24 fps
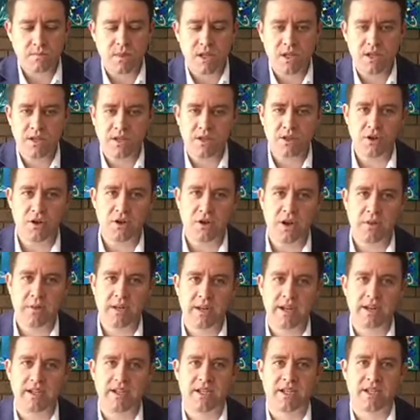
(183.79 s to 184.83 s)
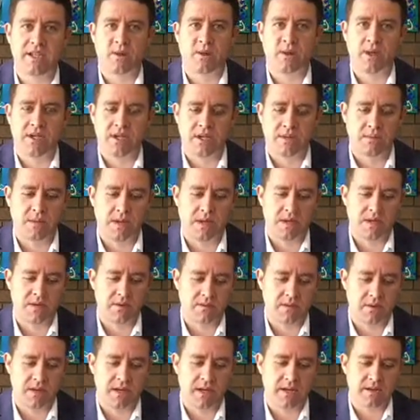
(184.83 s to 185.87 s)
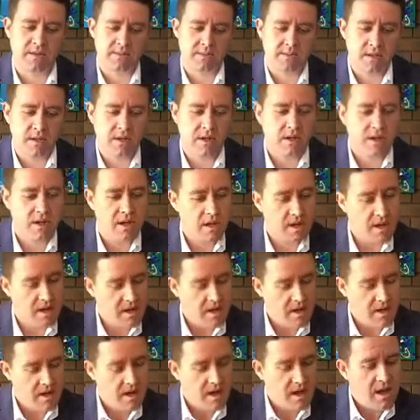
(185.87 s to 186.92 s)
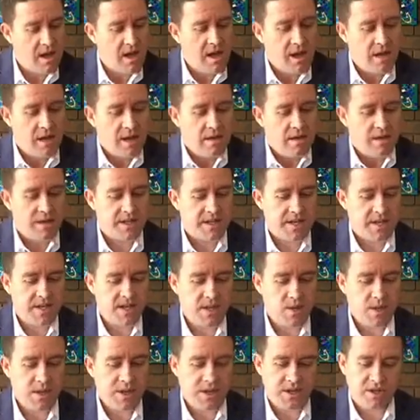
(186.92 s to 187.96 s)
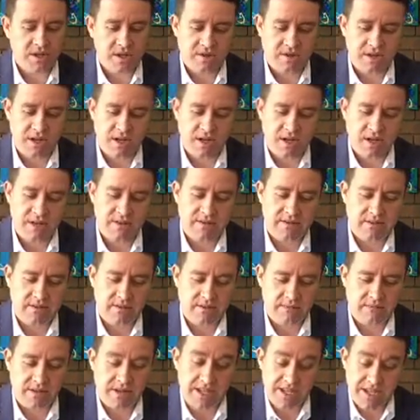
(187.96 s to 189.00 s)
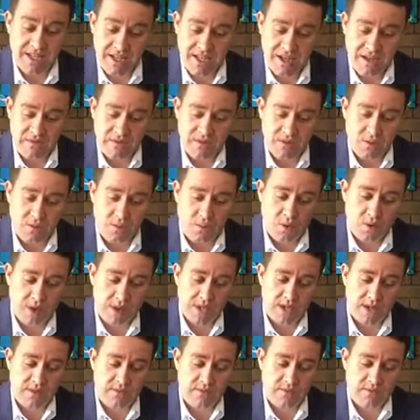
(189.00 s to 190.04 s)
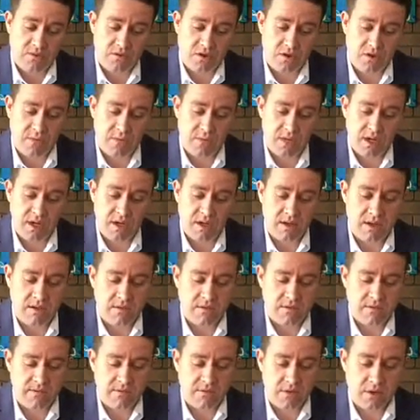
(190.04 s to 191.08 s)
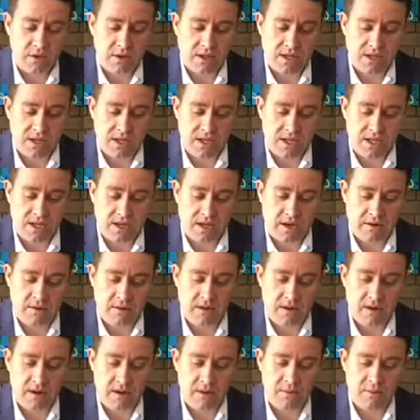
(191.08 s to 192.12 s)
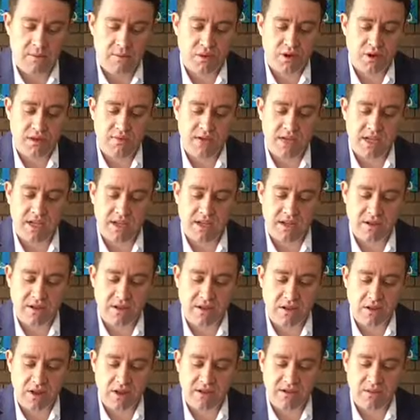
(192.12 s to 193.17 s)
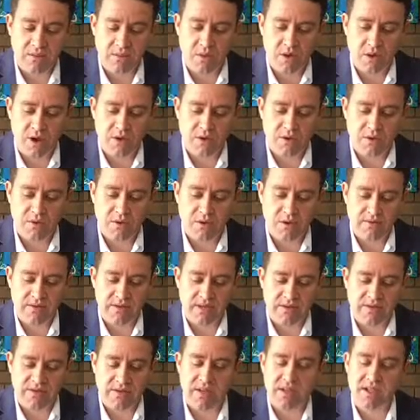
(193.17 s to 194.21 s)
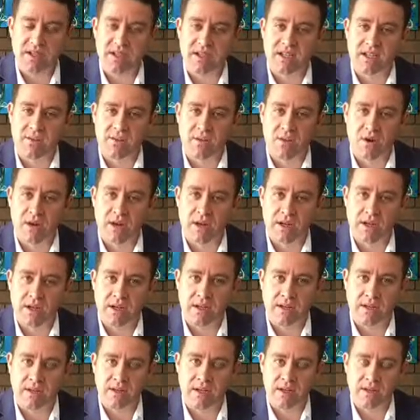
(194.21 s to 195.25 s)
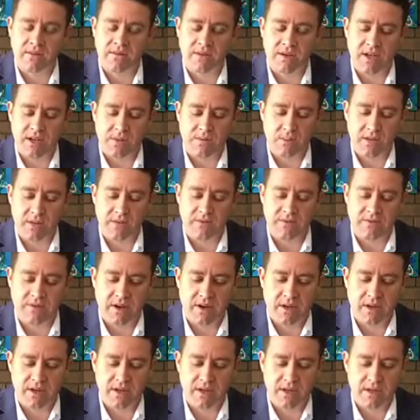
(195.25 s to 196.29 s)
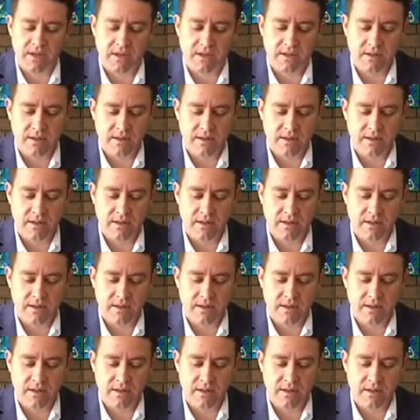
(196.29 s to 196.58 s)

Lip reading: So John, I hope that answers your question. Thank you for that. The second question I received was from Phil and Sarah, previous clients of mine or previous investors in my investment fund.